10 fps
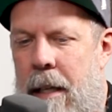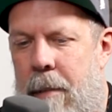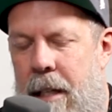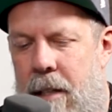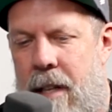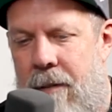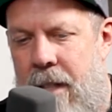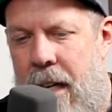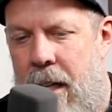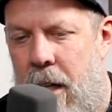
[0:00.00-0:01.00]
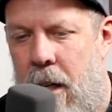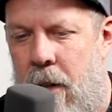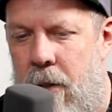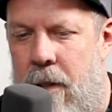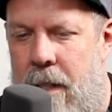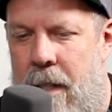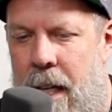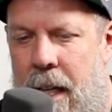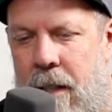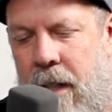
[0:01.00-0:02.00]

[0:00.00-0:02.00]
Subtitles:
because I've taken all the critiques.